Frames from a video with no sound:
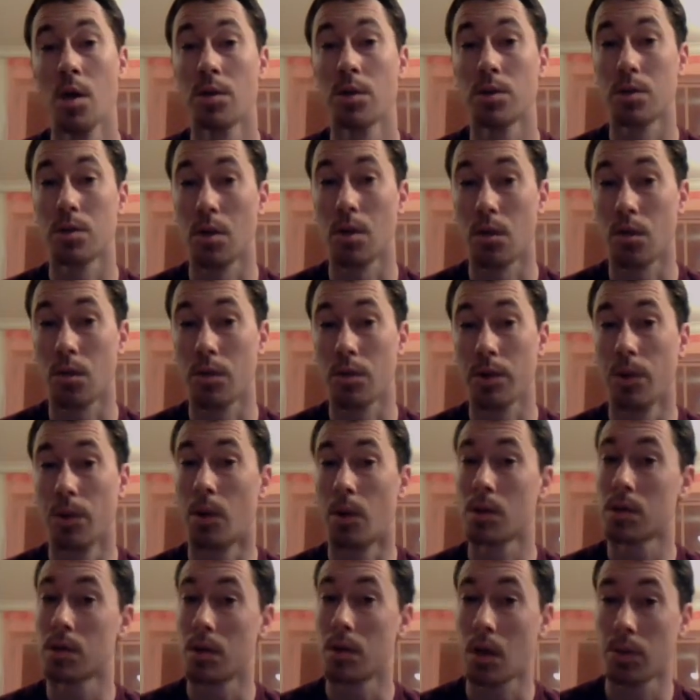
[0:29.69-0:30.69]
So you
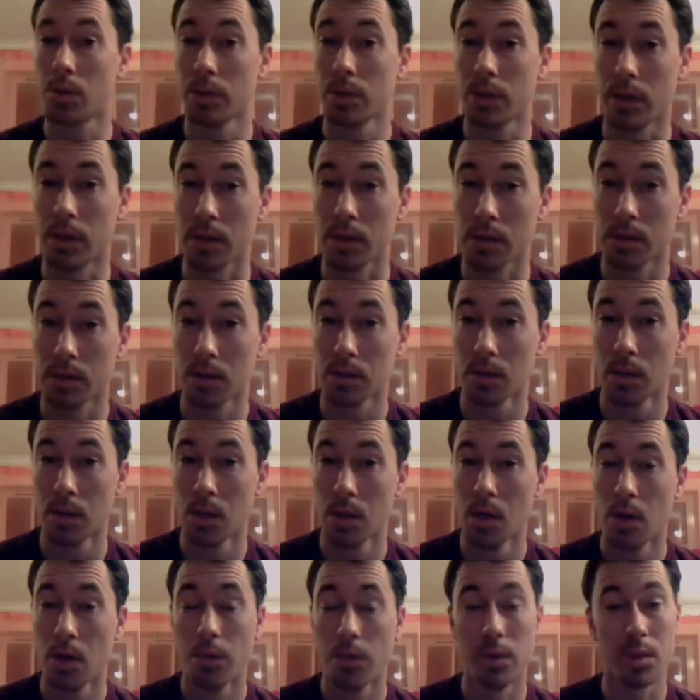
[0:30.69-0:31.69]
are stuck with this,
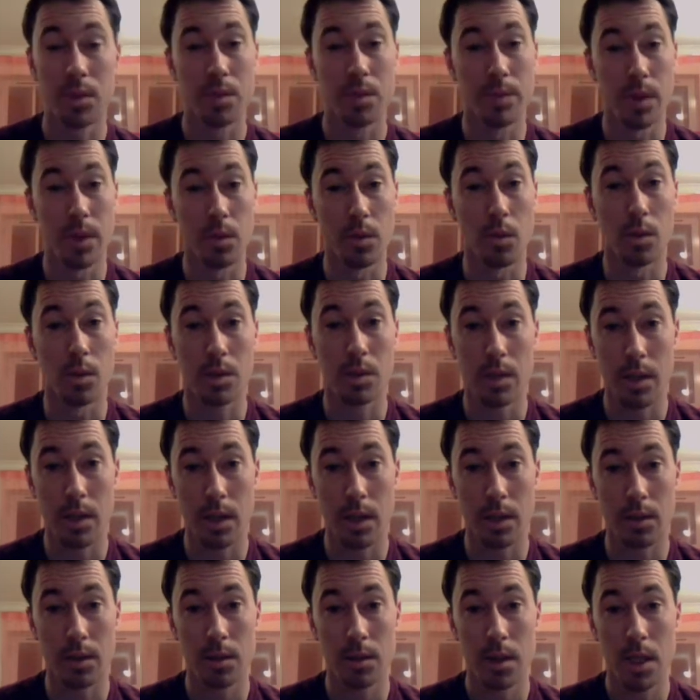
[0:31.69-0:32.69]
which is me once
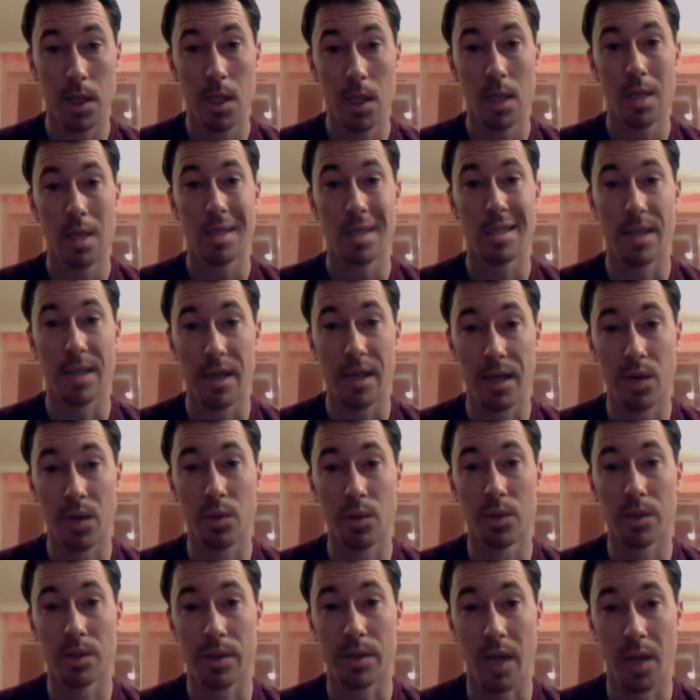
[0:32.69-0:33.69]
again sitting at
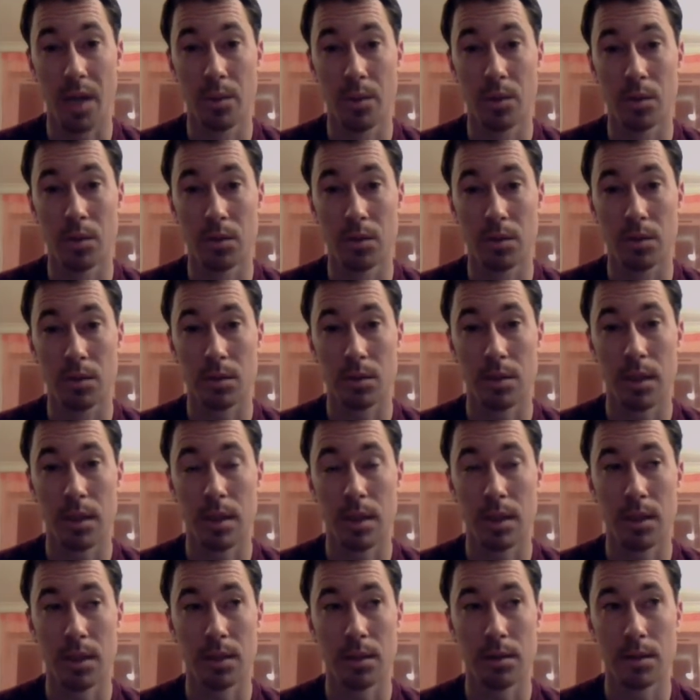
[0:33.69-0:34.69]
Will's table
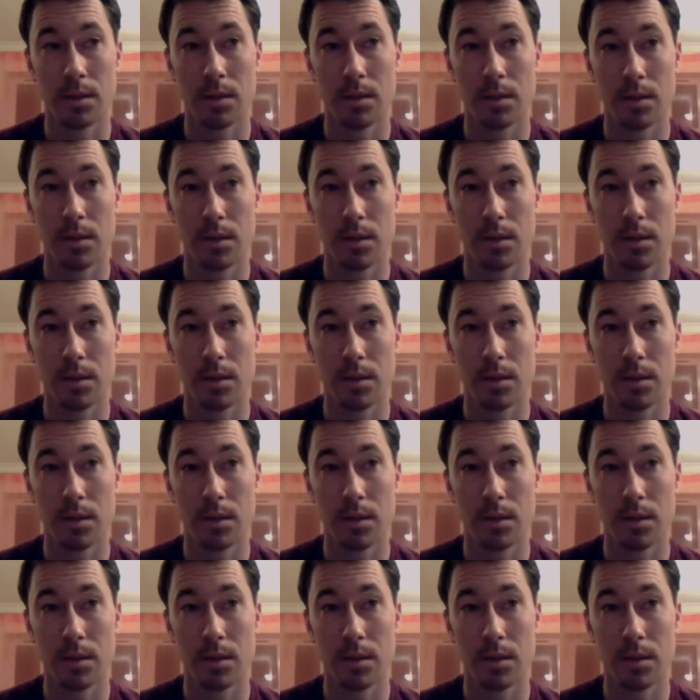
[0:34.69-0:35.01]
and